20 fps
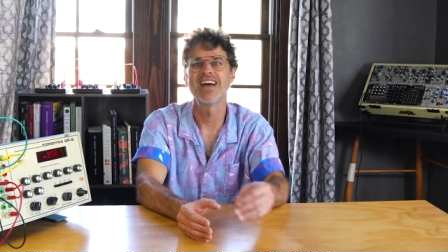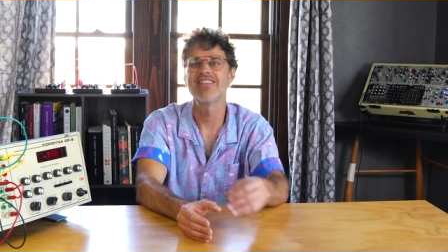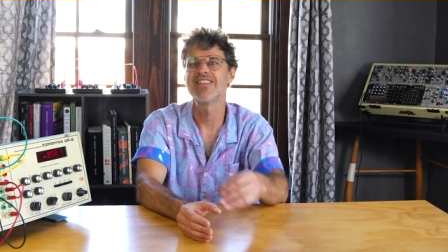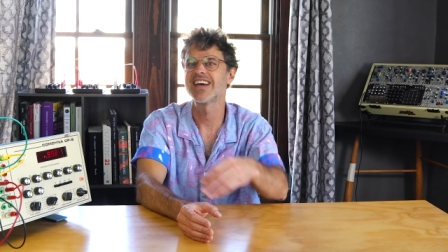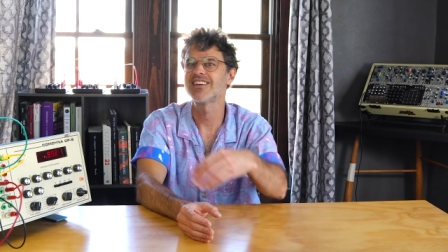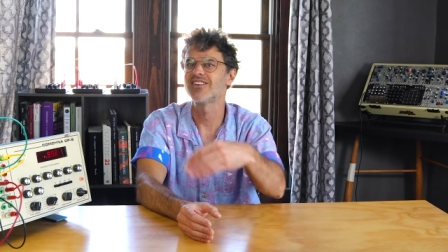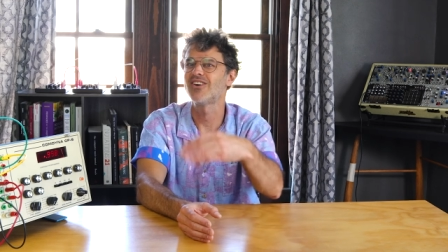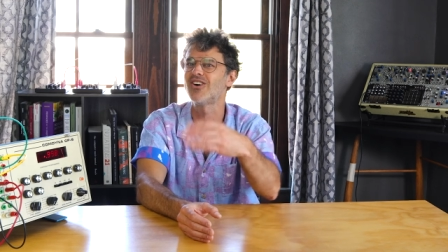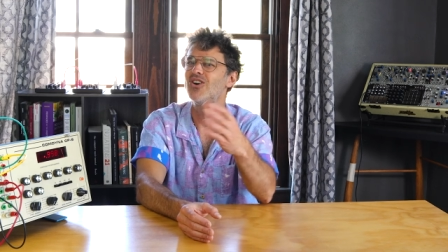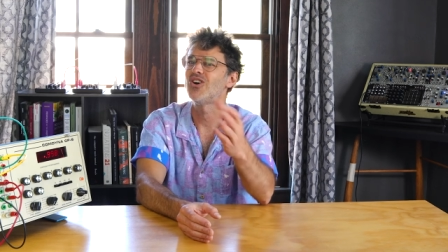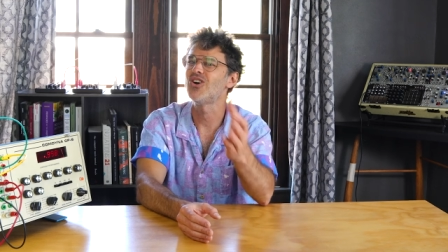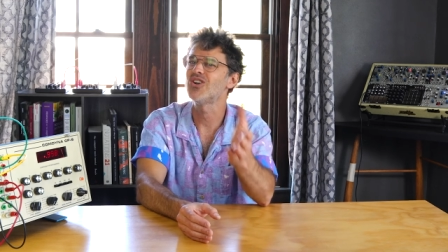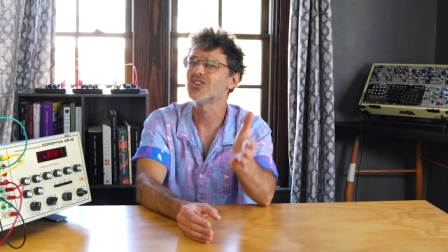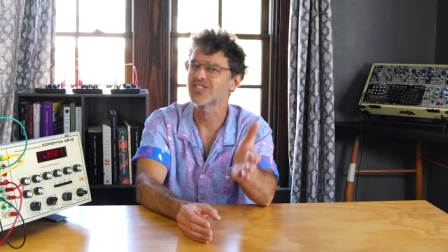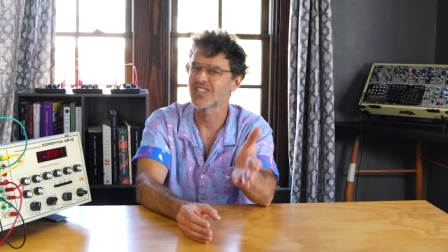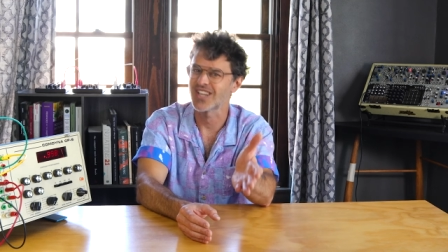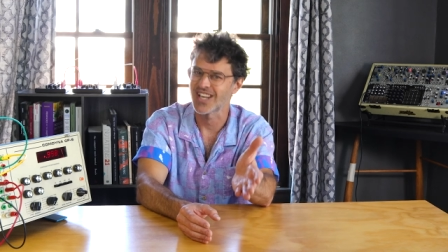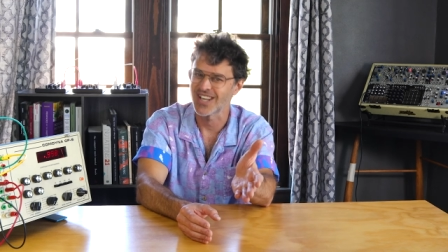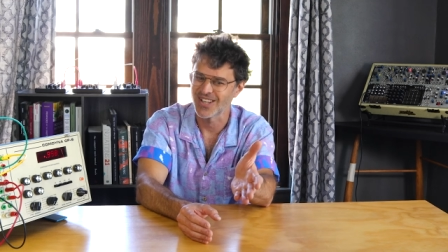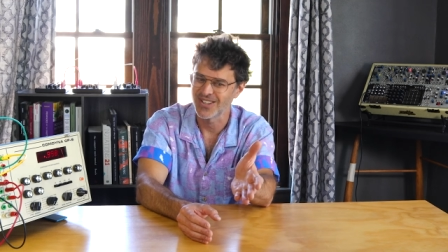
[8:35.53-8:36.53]
And then
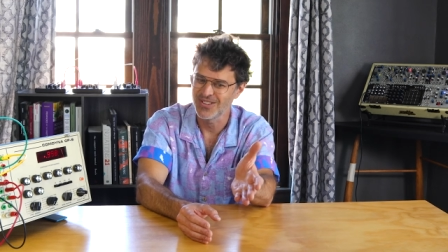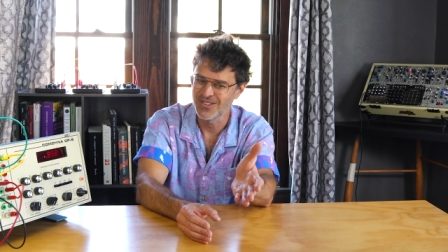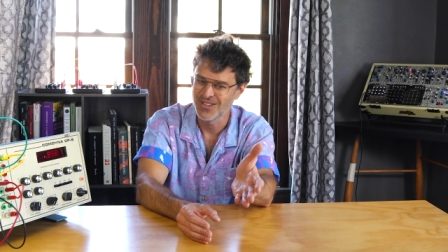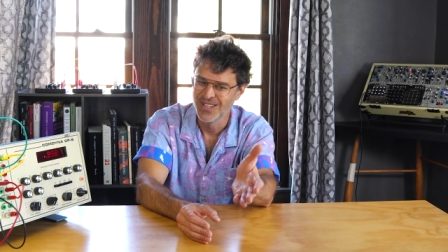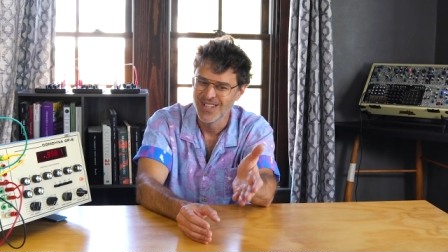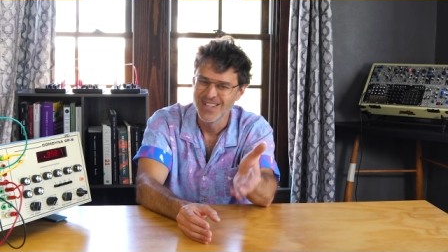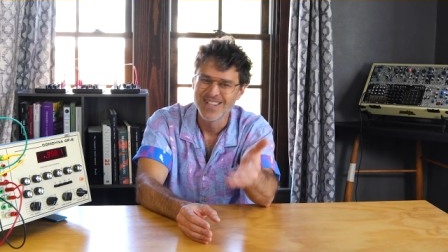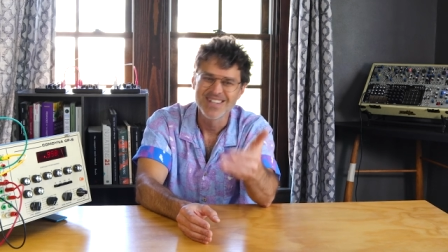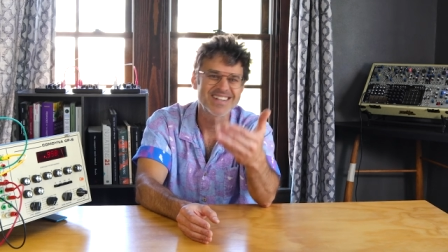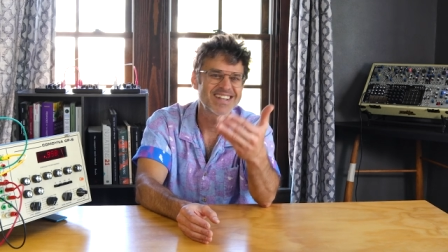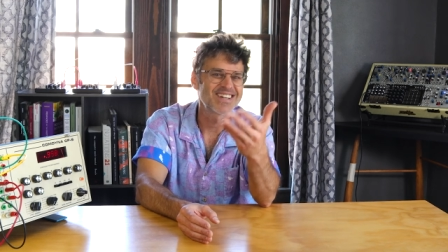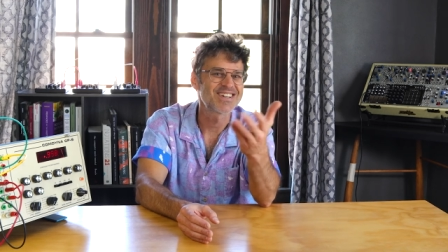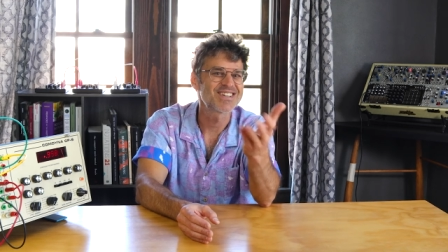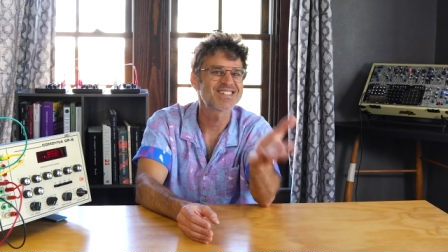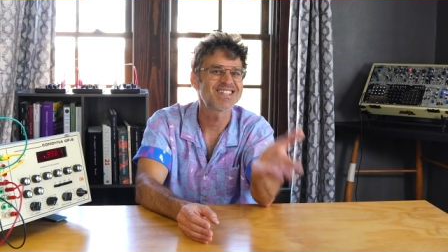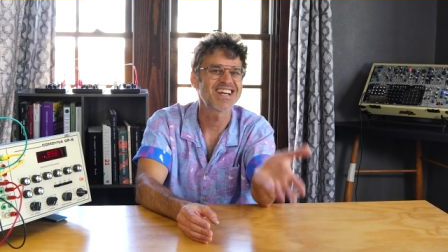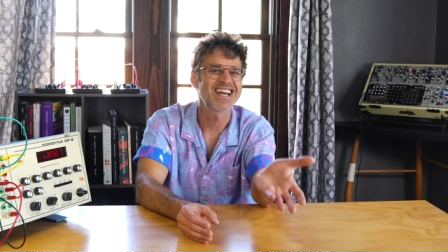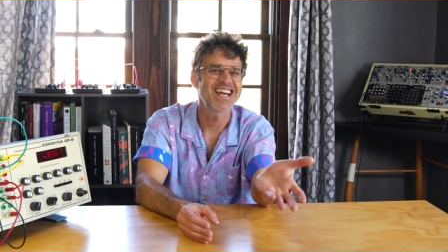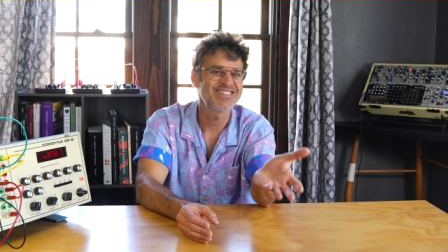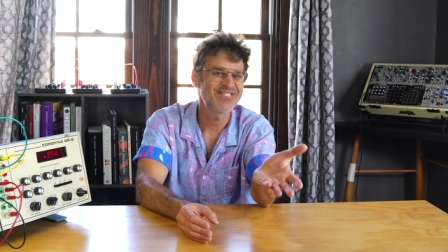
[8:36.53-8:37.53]
also,
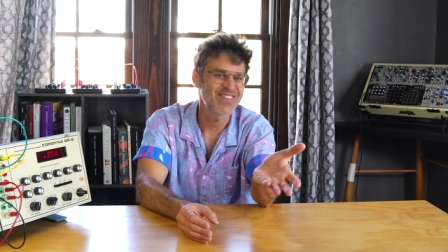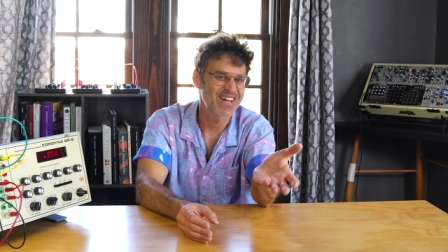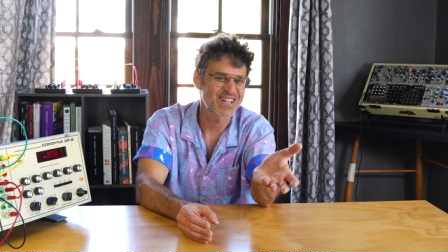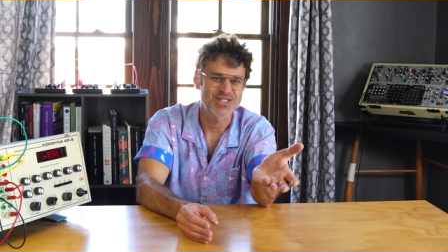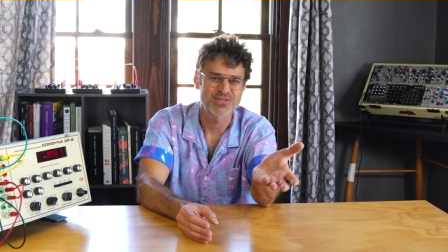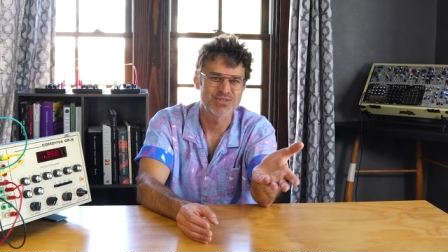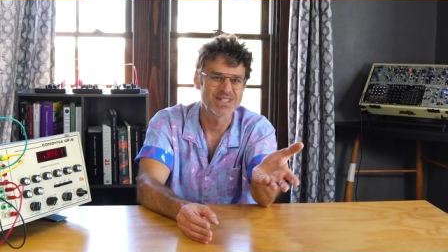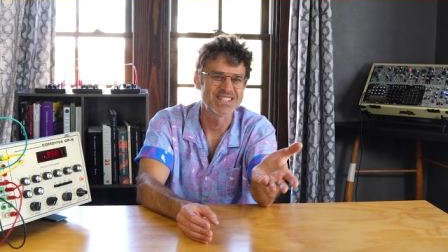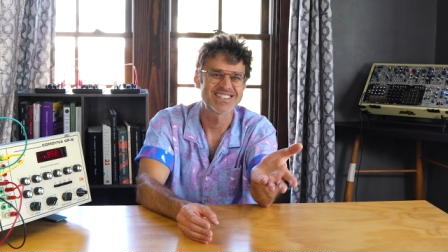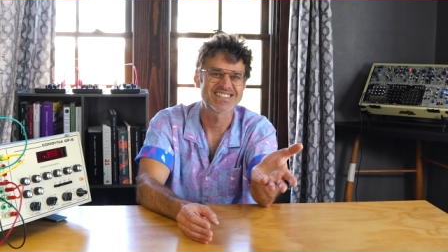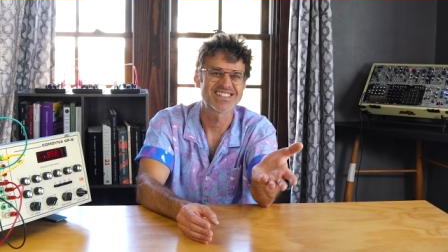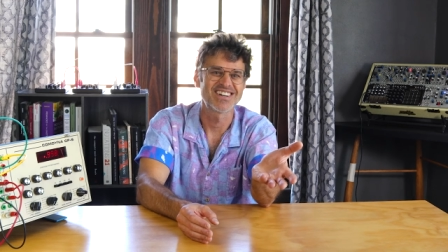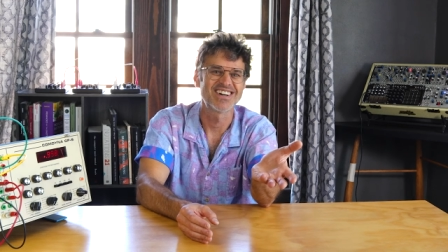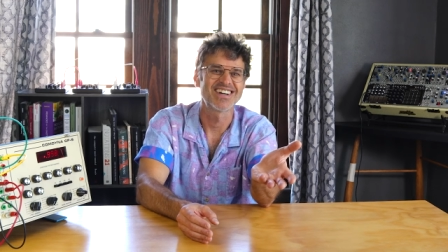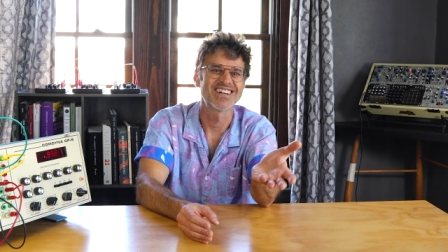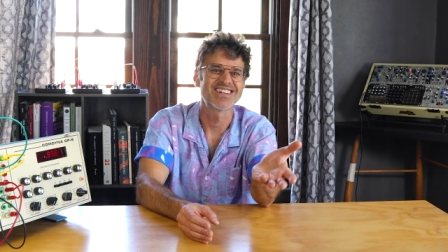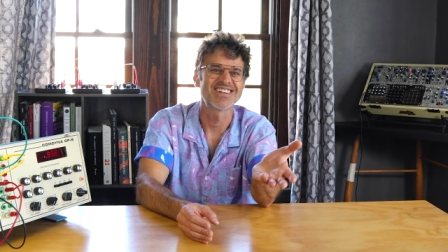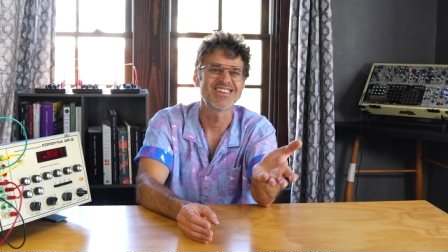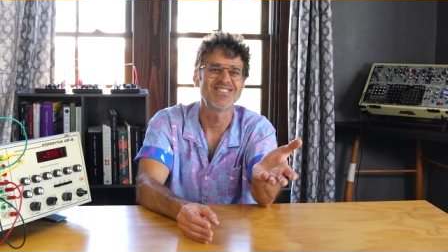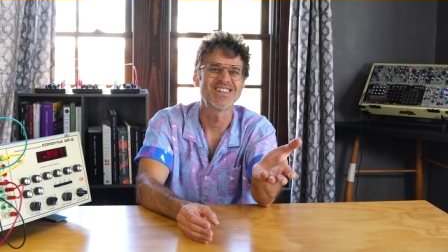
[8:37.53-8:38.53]
there's the Aphex Twin
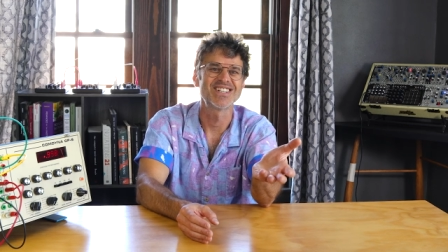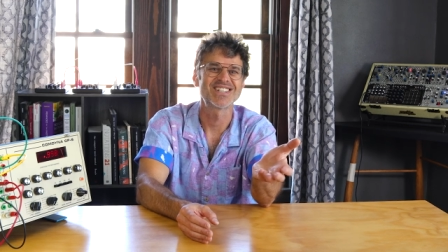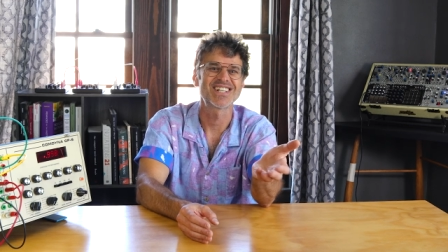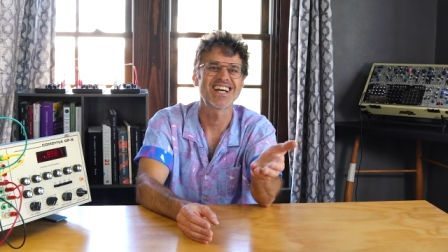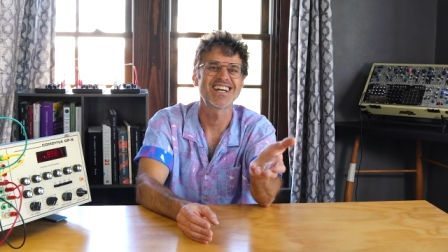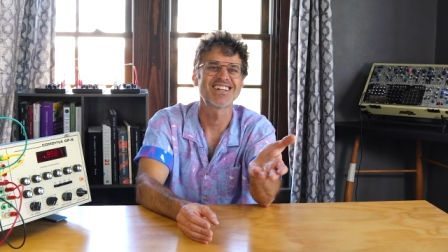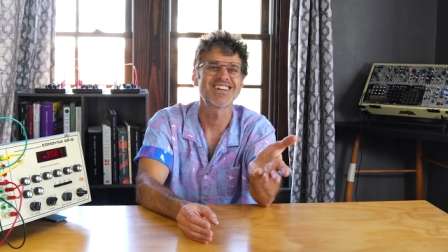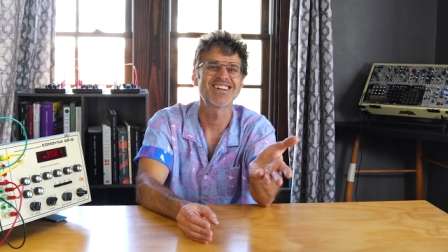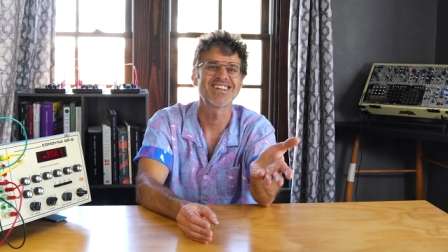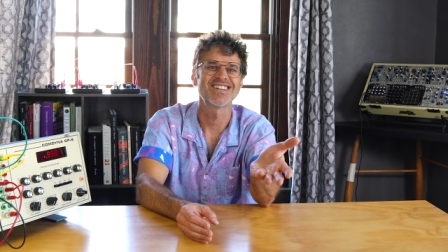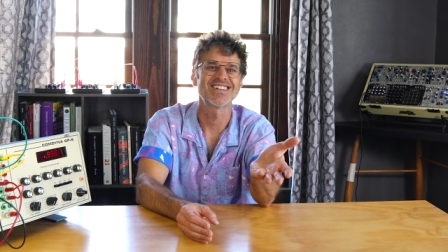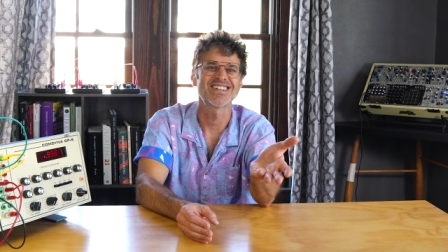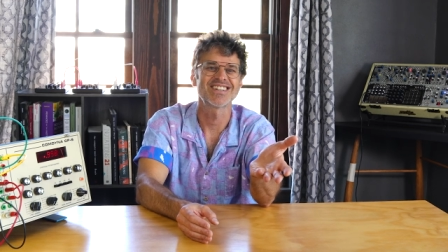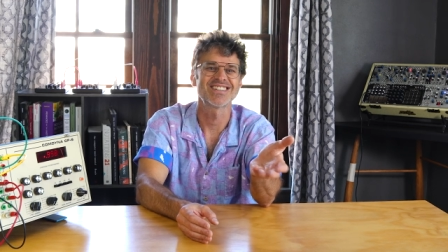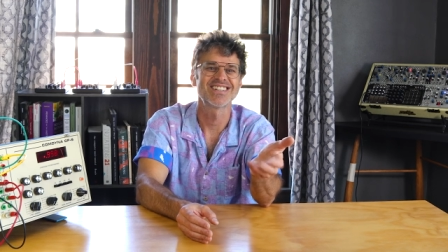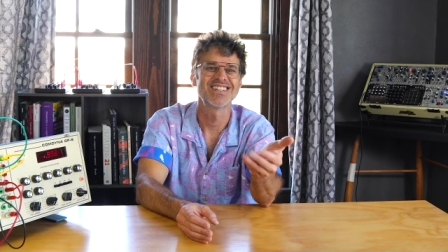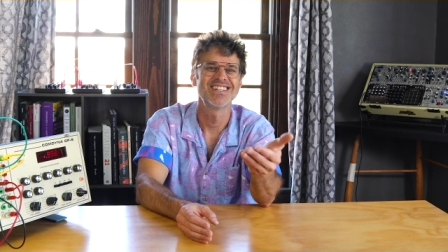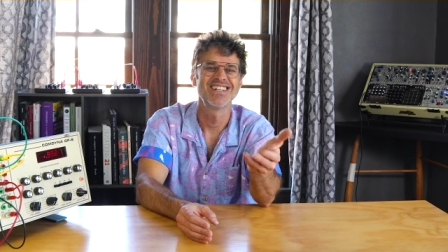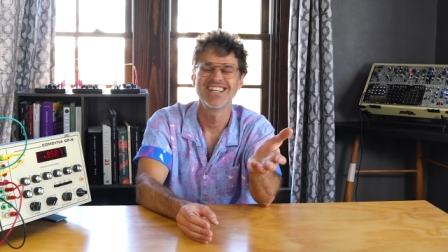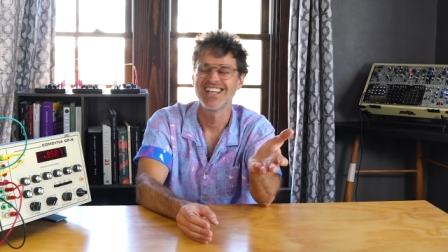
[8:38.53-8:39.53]
song, which I had
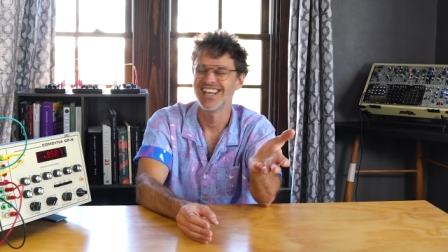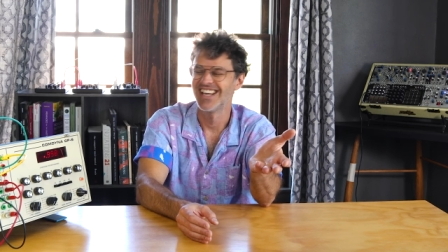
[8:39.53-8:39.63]
heard,